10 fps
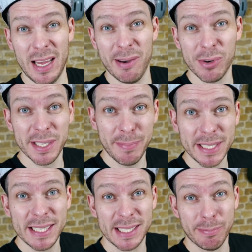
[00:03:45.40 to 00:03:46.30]
I was a
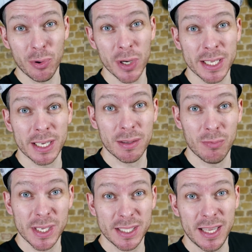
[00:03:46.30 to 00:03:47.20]
bit disappointed
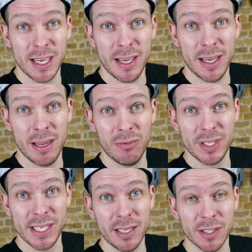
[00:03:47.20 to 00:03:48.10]
with the
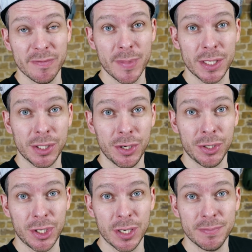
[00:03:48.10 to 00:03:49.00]
results of my
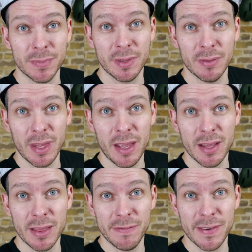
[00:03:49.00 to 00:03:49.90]
search
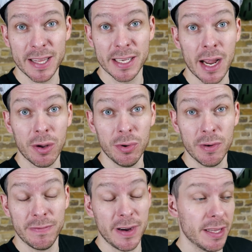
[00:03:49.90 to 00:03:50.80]
and the fact that I
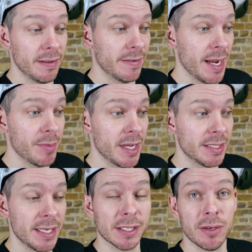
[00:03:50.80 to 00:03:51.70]
couldn't find the frame that
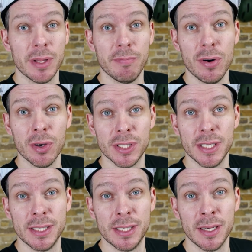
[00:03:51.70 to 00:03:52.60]
ticks all the
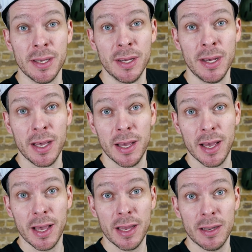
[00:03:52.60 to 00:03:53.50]
boxes,
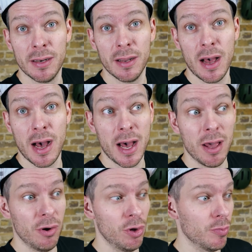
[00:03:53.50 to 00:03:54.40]
and I
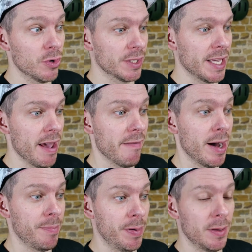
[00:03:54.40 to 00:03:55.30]
almost gave
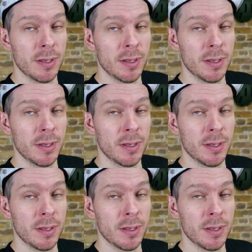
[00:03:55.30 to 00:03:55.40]
up.